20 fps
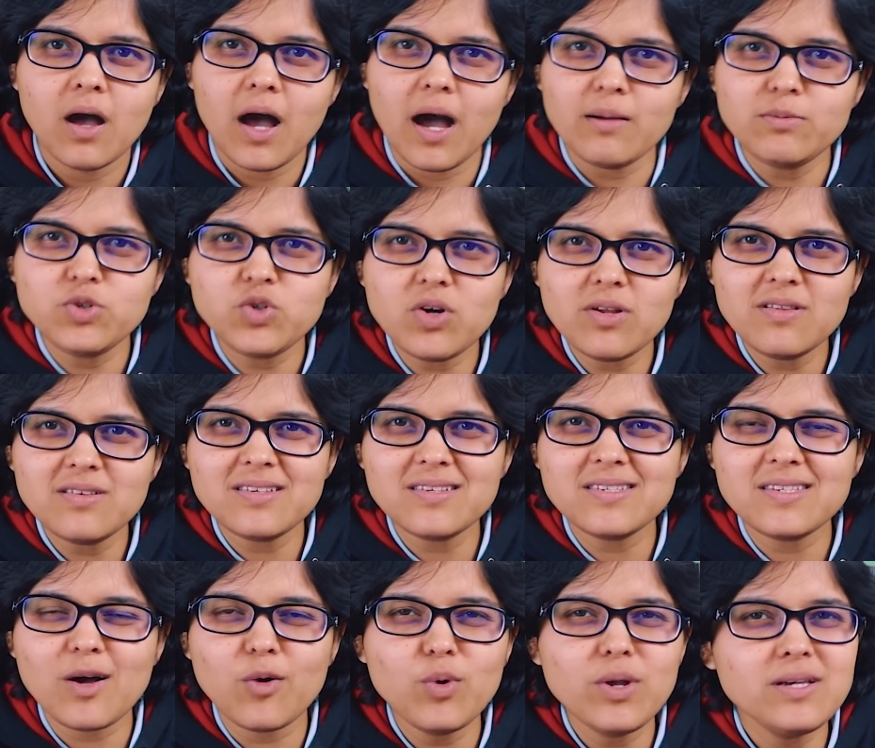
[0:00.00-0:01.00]
I'm sure this
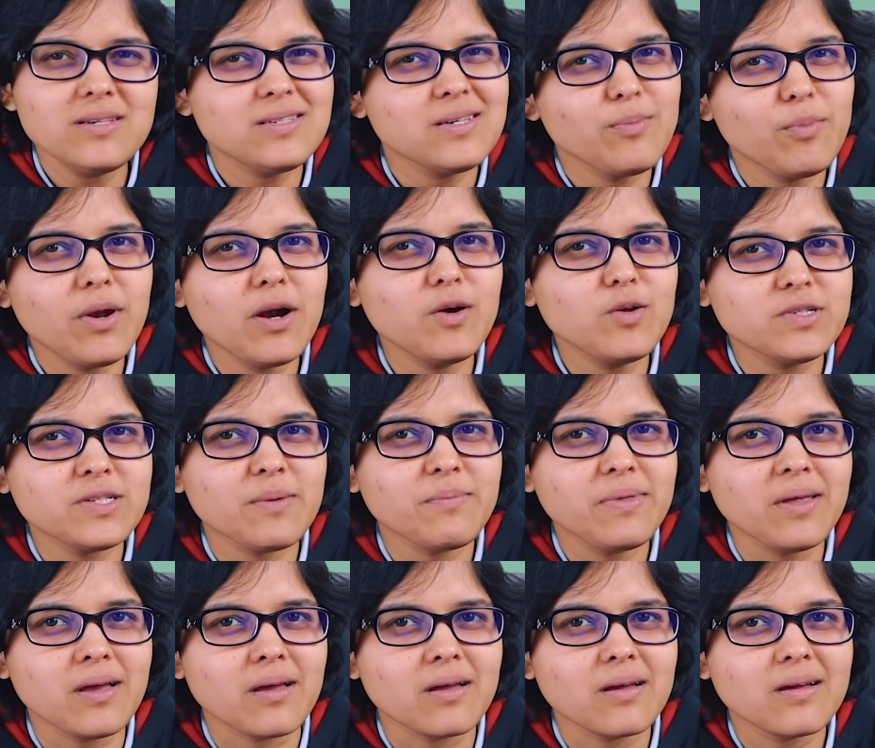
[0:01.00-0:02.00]
is sounding similar to
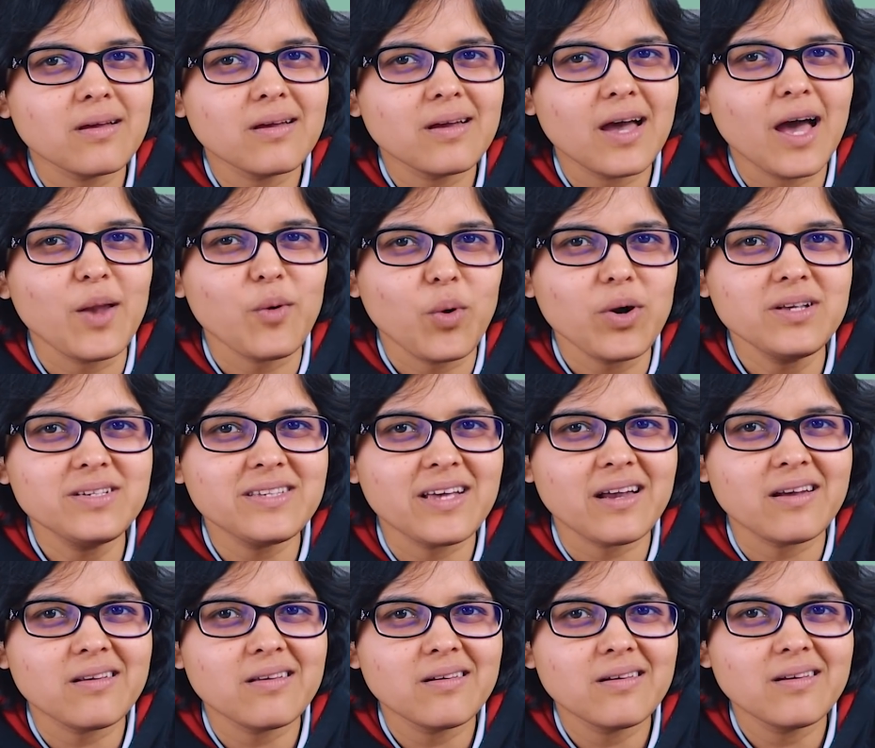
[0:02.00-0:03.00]
something. And what is
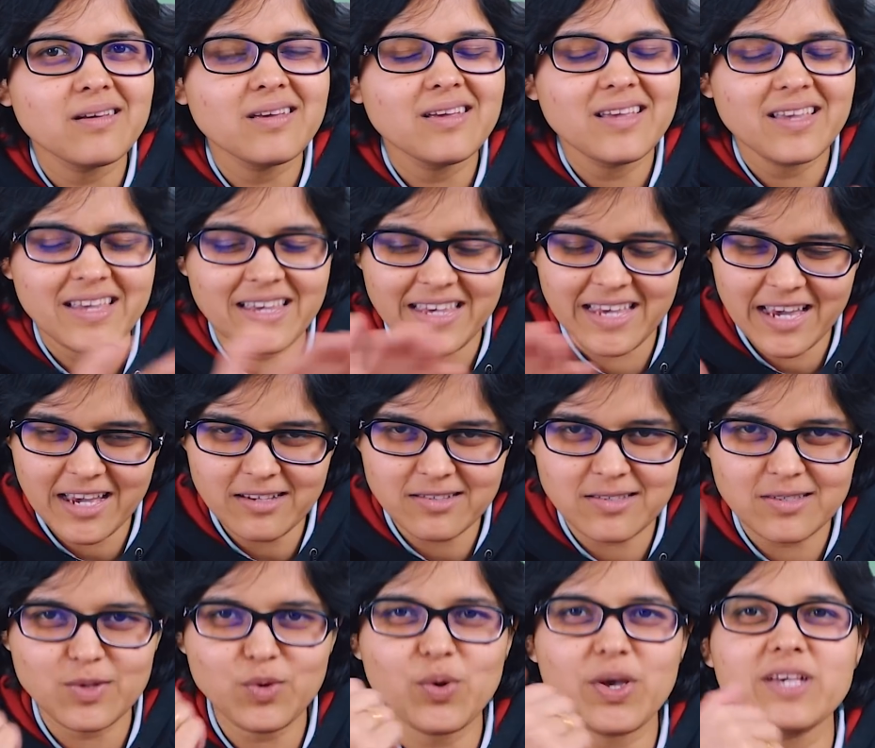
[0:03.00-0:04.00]
that?
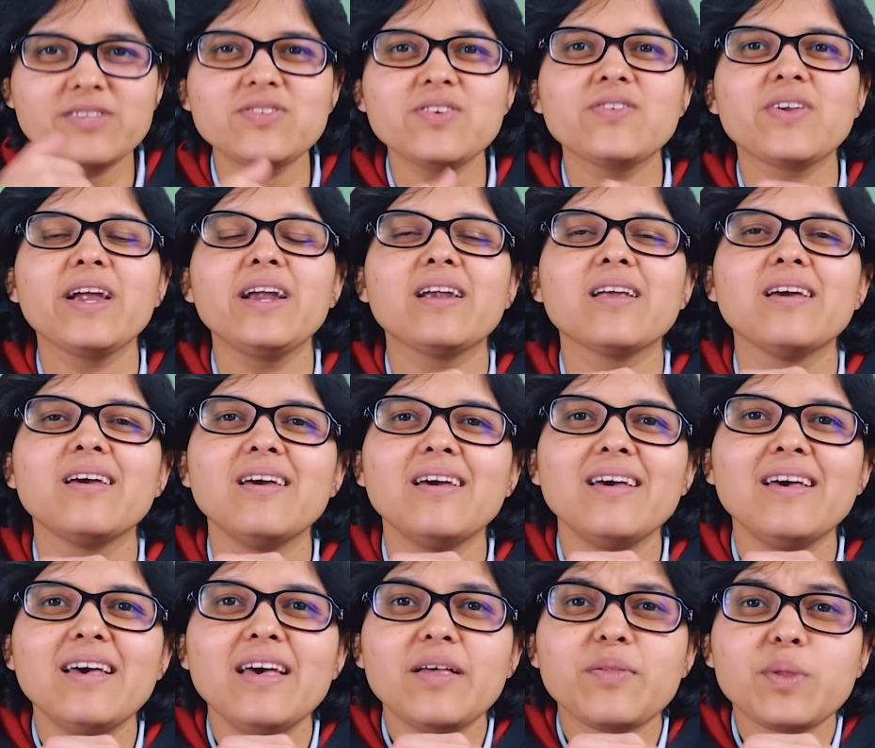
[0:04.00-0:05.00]
Yes, you guessed it right.
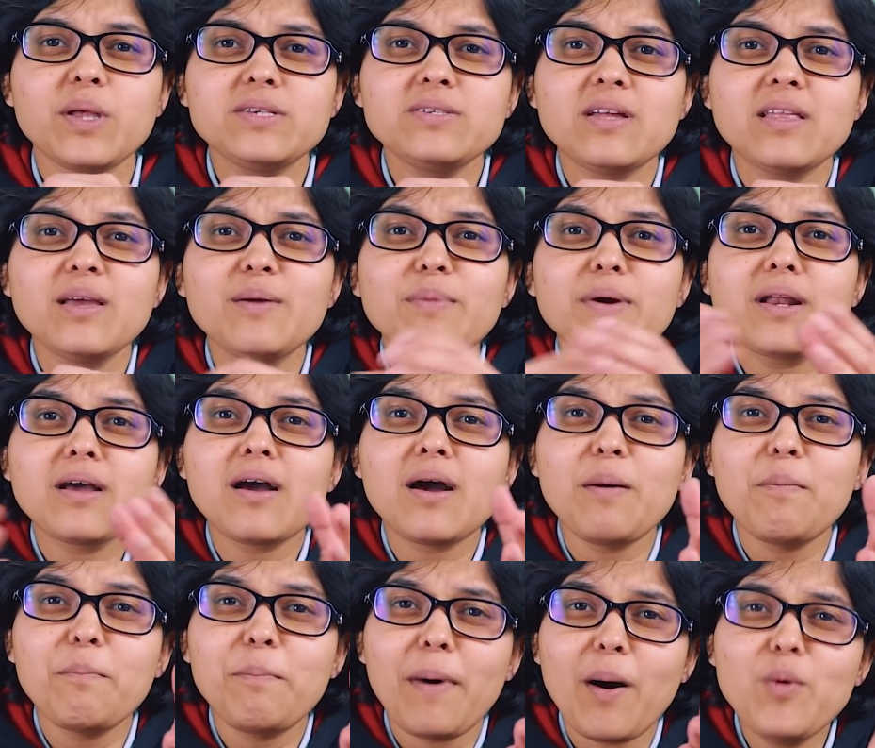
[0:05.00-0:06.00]
That's nothing but
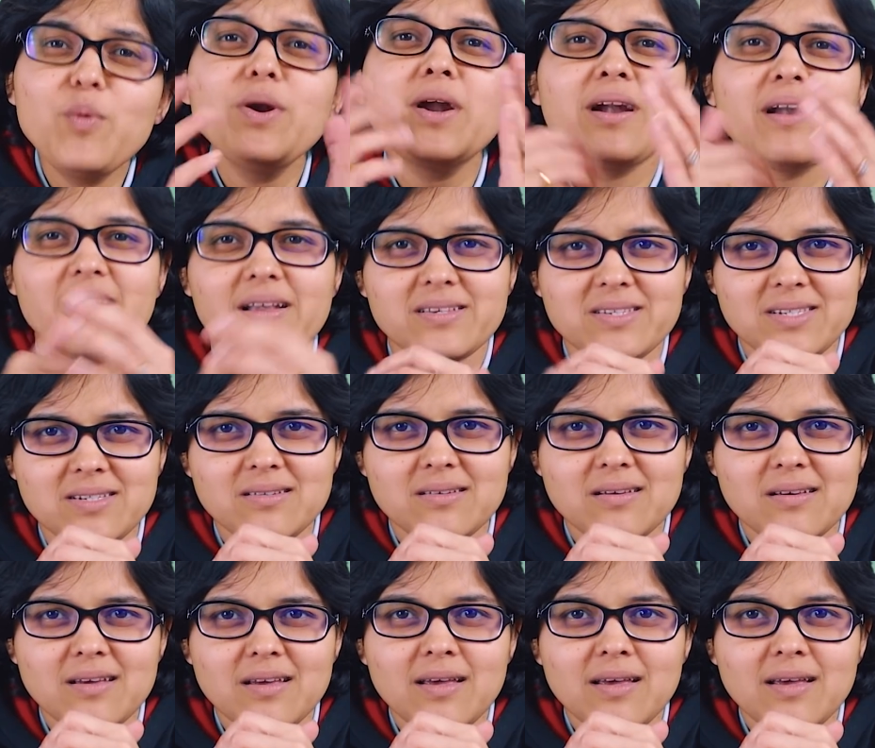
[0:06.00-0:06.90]
compound interest.